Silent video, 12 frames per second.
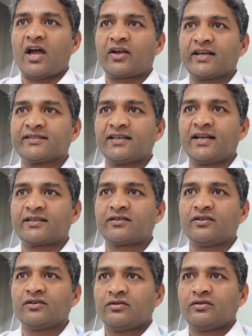I can select
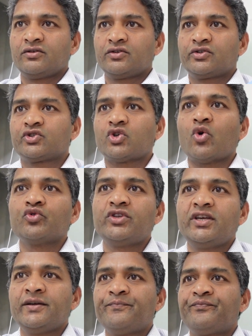
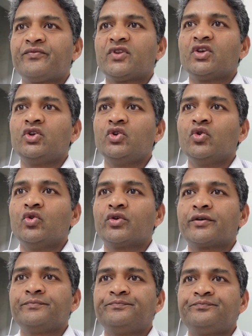Saudi.
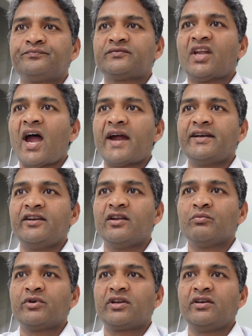Your ID
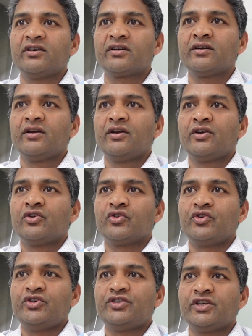number here.
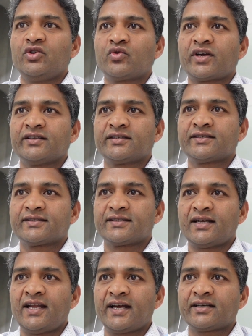Region you can
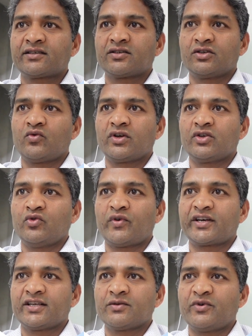select
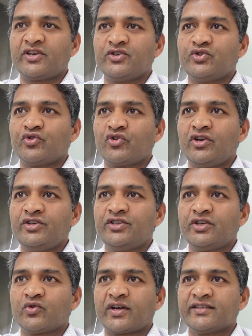whatever is your
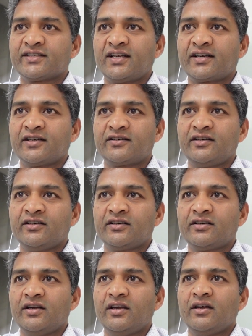religion, you can select it
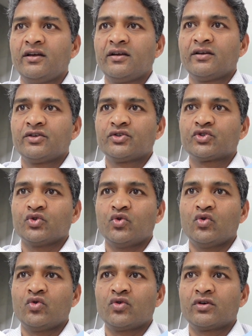here.
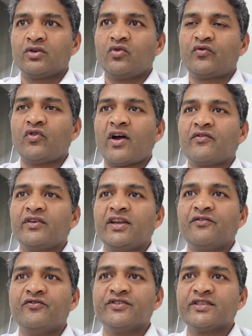So if you have
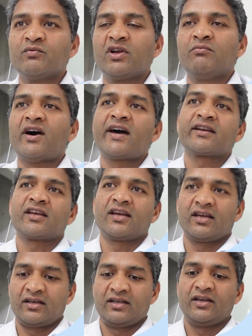any visible mark,
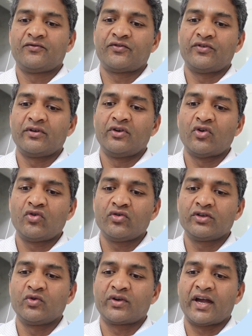if
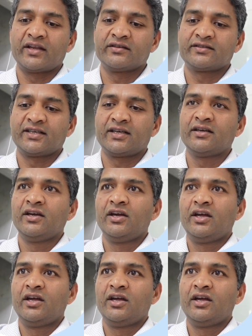no, you can say